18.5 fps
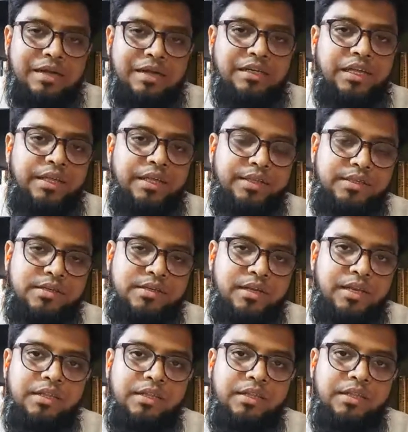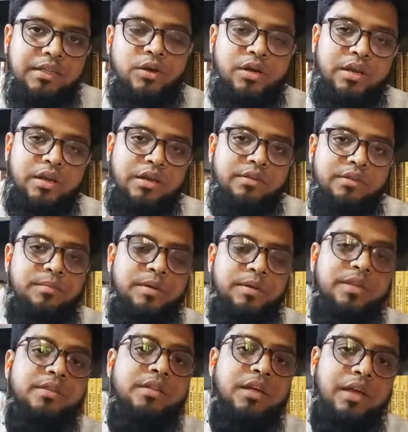he is telling the organism
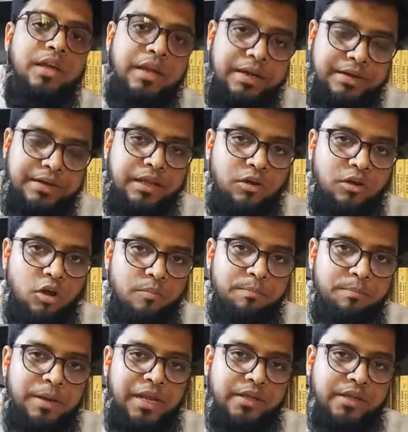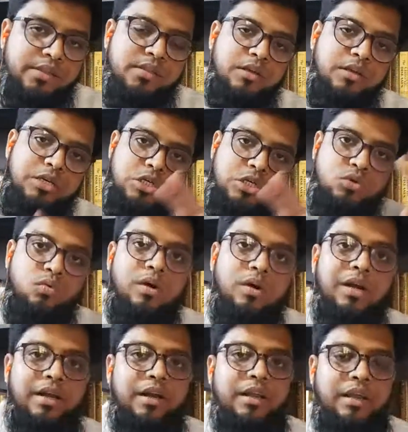is getting complex
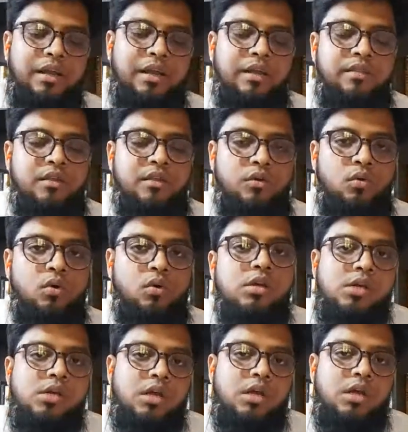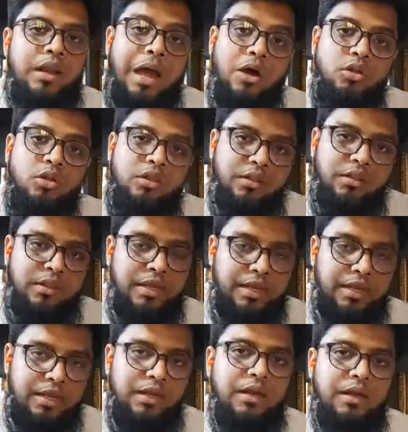200 years ago. Now
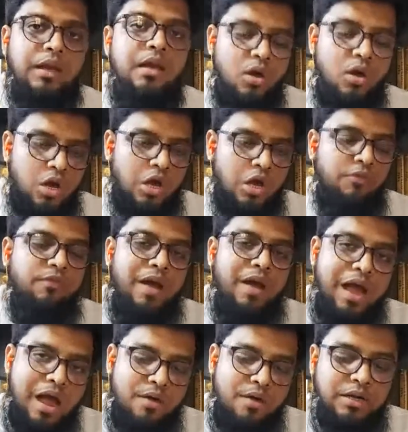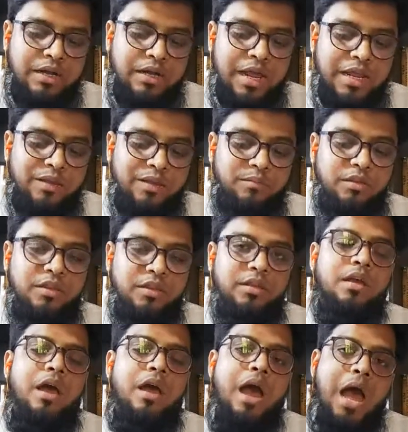think of our times,
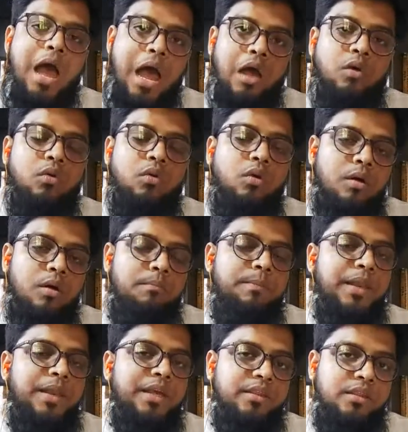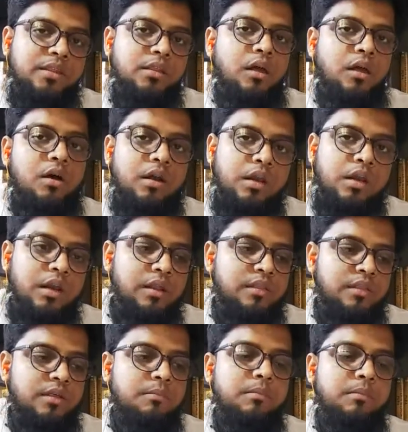how complex the
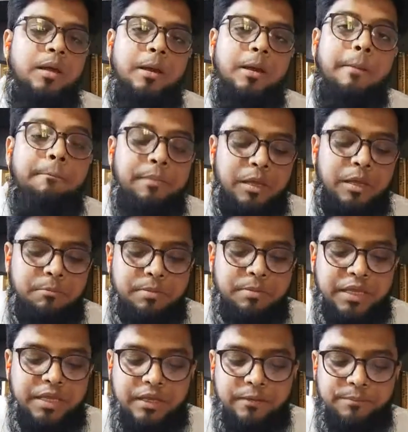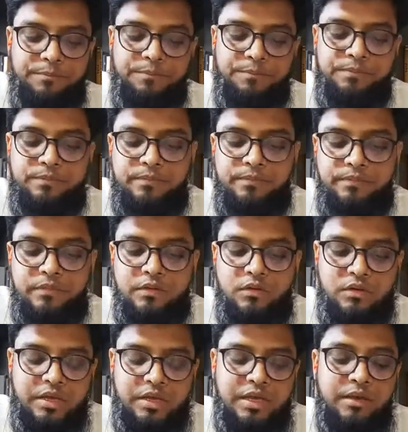organism may be.
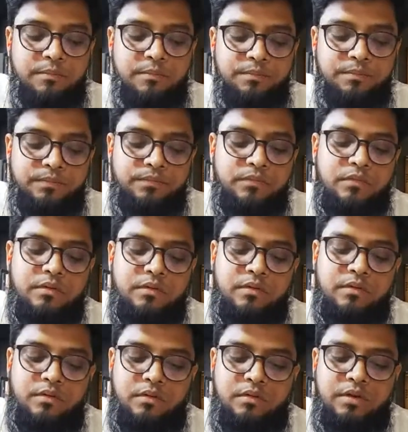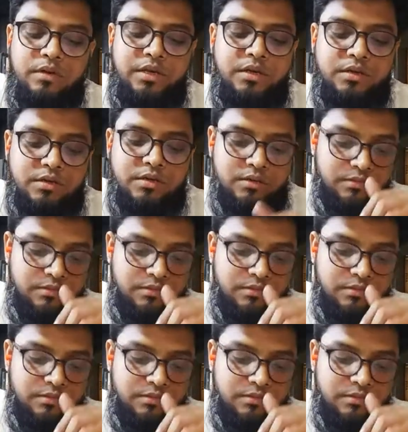Okay, read it.